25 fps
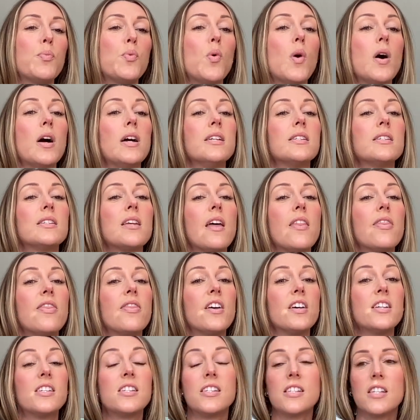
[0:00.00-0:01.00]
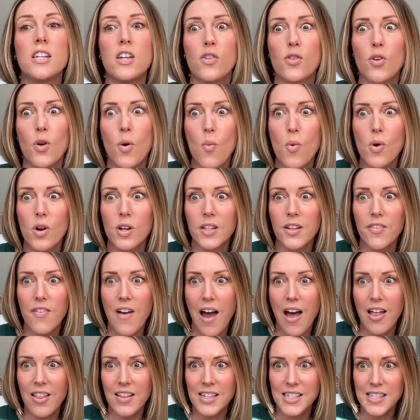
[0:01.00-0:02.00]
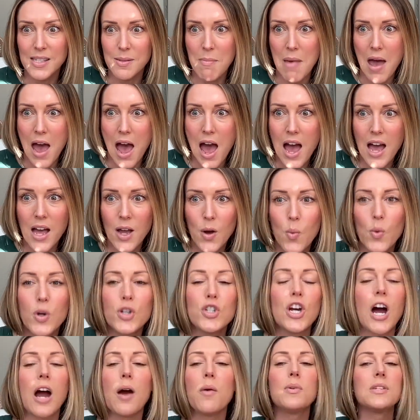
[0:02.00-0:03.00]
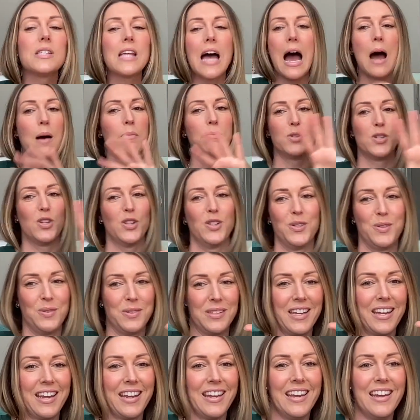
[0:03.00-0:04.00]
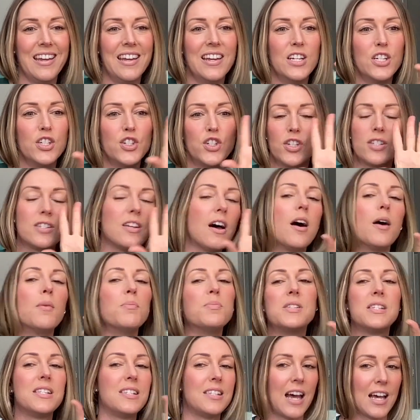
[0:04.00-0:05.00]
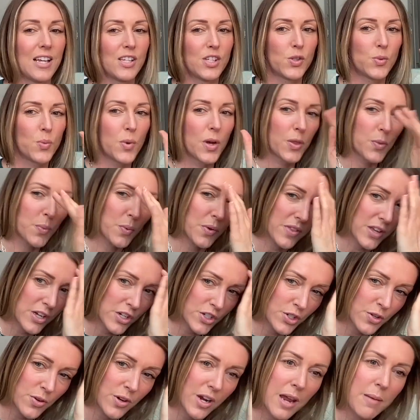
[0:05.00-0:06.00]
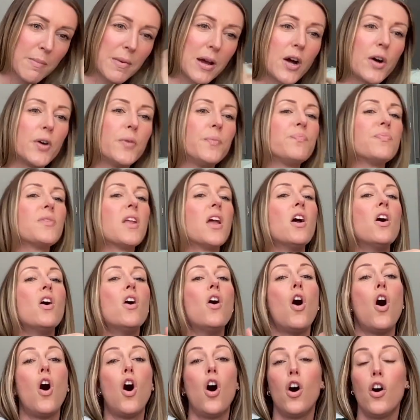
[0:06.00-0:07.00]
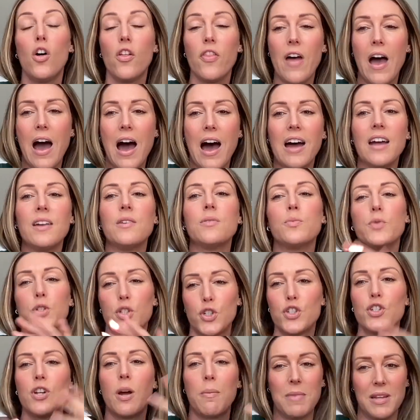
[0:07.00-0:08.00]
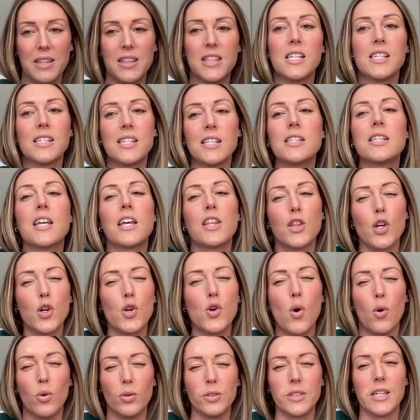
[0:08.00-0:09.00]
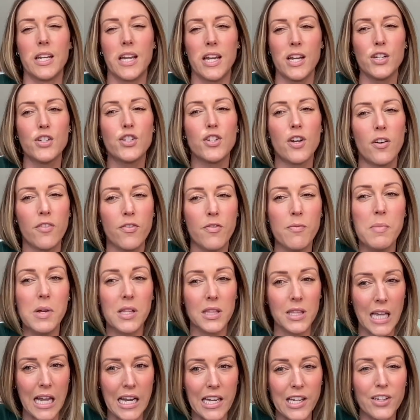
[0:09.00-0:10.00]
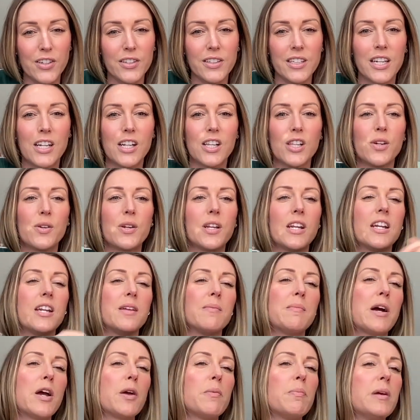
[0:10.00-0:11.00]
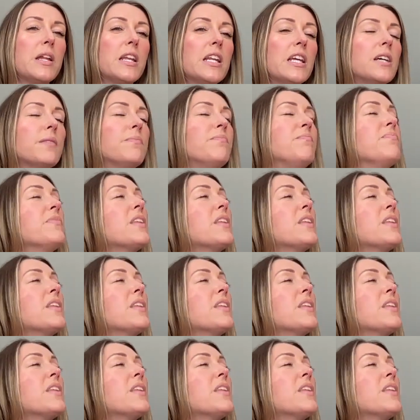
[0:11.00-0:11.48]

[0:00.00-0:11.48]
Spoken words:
was The Secret World of Alex Mack, which I was absolutely just obsessed with when that show came out. All That, which, I mean, this is like the golden age of millennial Nickelodeon in my opinion.